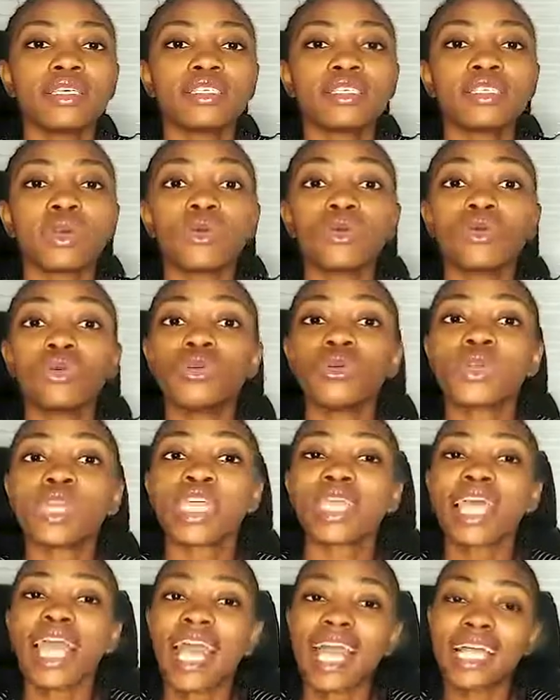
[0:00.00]
So you
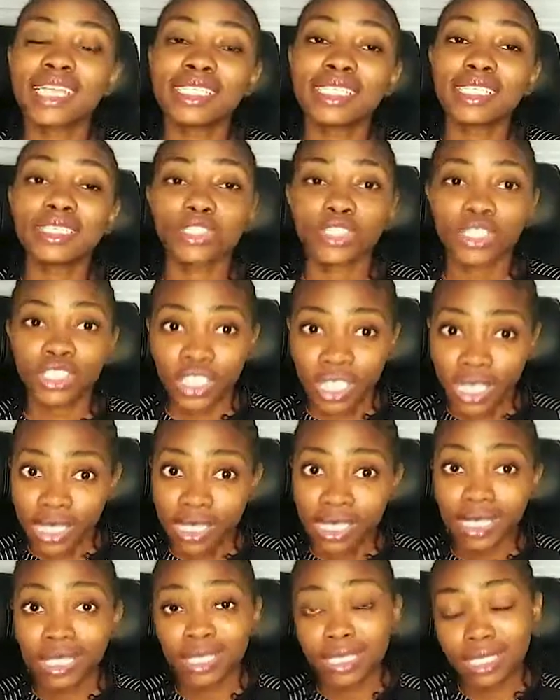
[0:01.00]
can add the
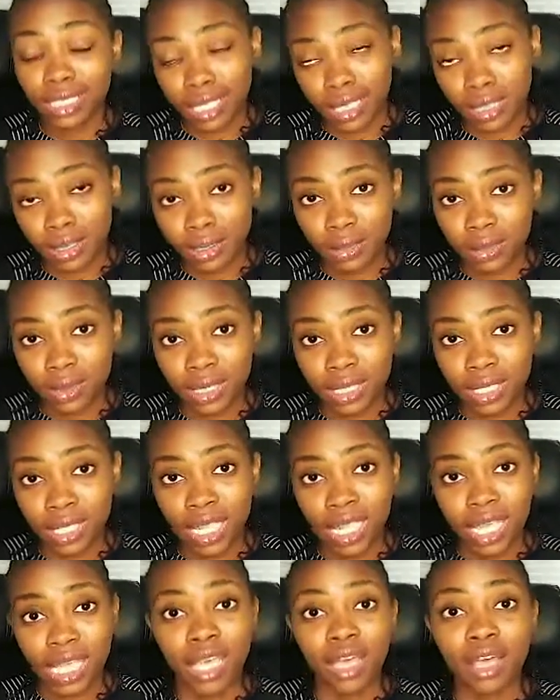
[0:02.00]
suggested
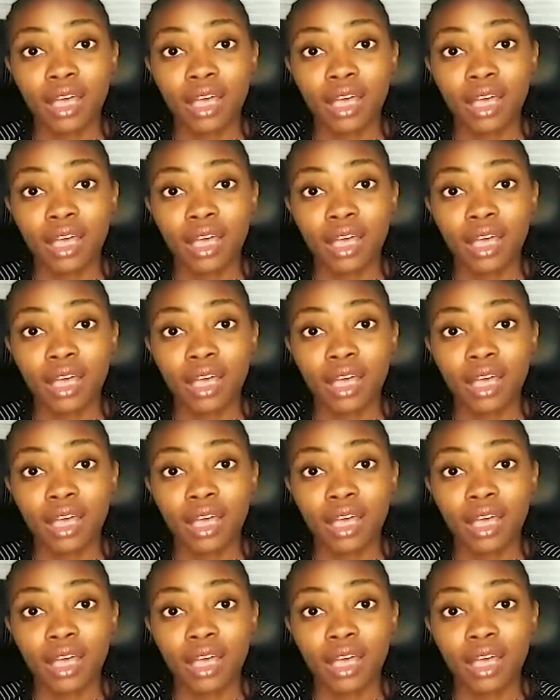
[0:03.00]
skills